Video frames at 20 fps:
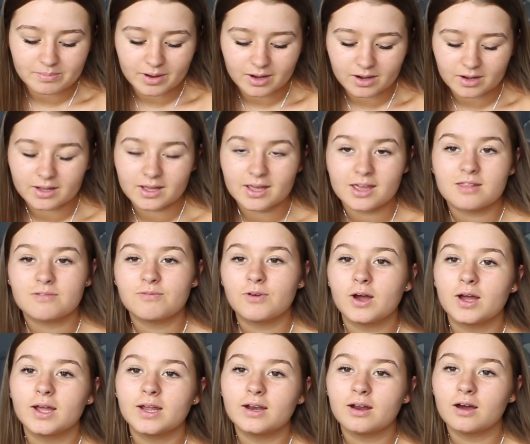but it's
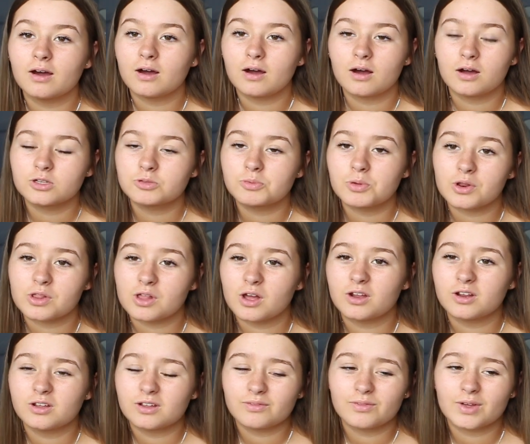fine. To be honest,
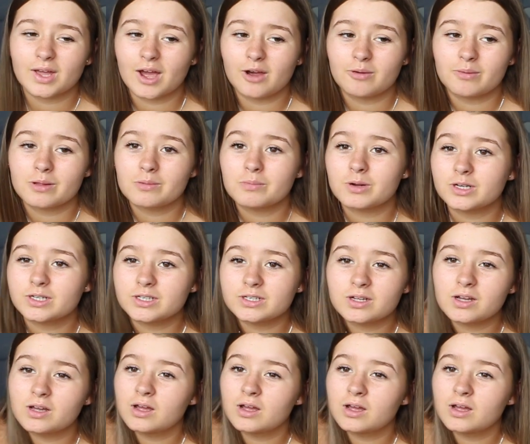I don't even care about money.